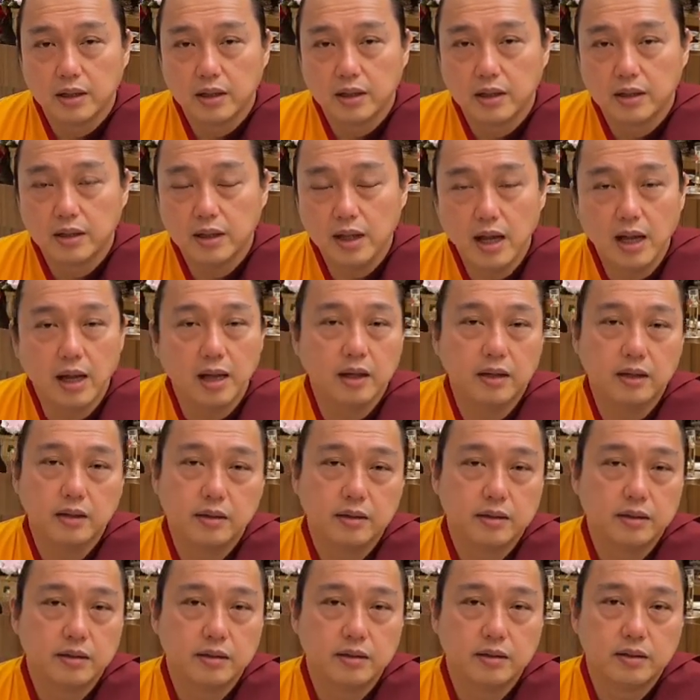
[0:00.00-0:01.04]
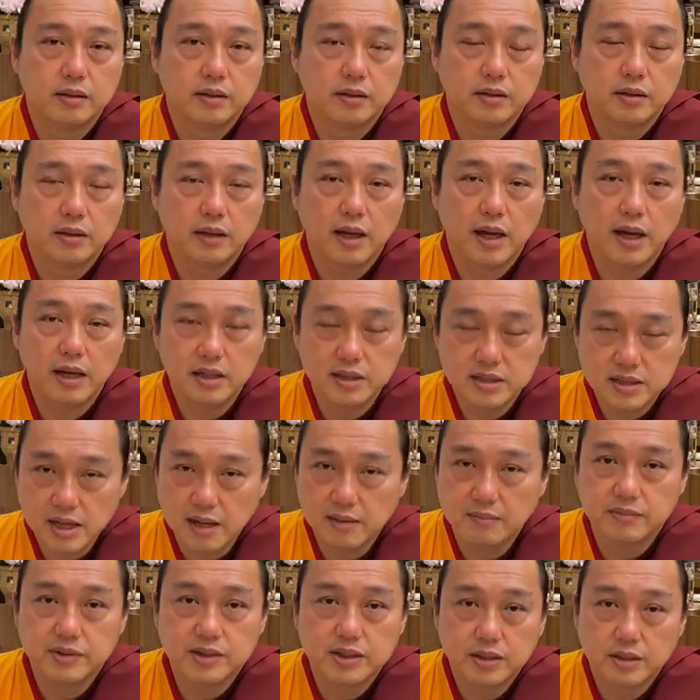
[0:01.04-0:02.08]
Yeah,
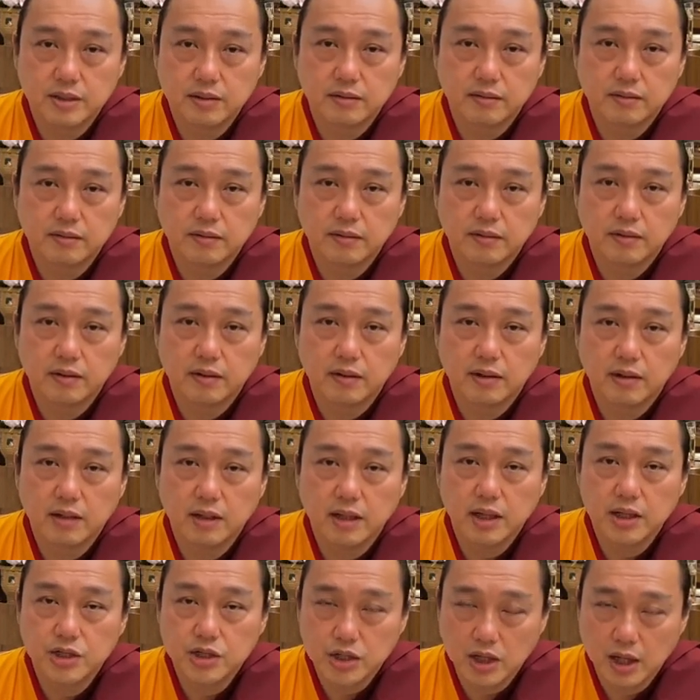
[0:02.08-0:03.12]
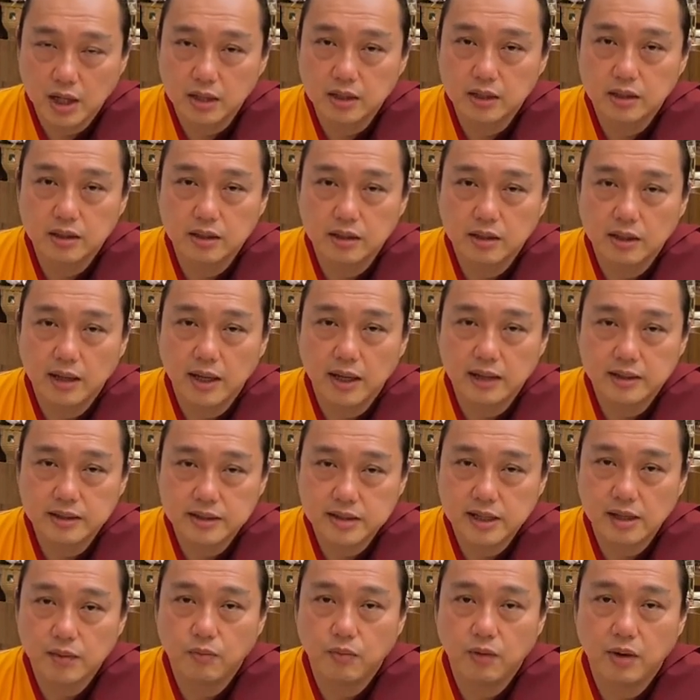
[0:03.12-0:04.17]
accept each other,
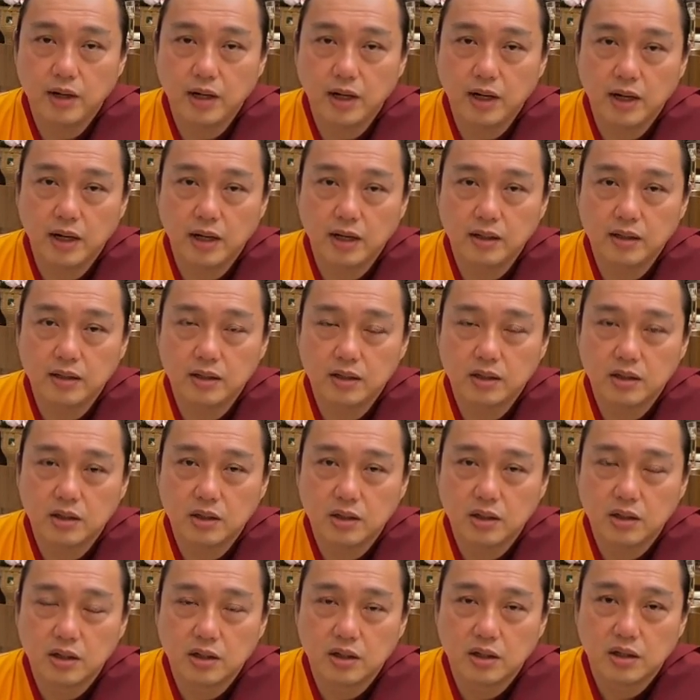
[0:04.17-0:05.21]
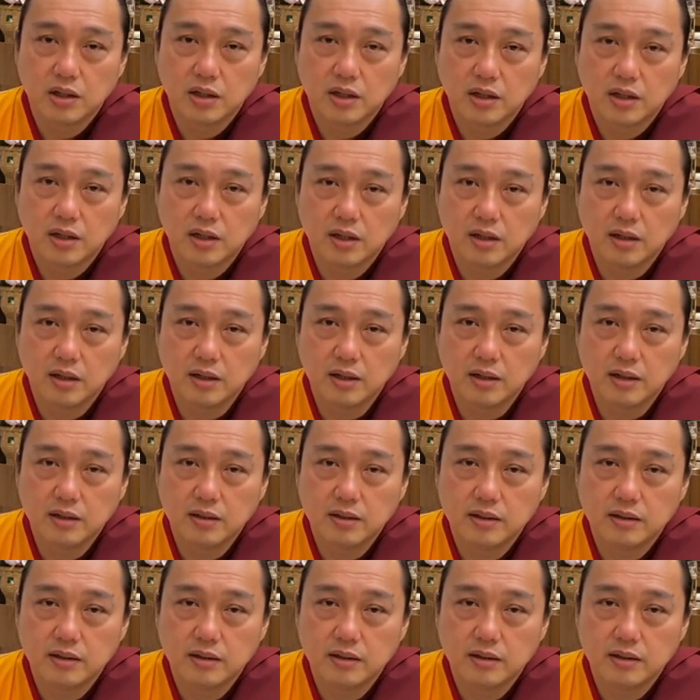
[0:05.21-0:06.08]
accept one another, right?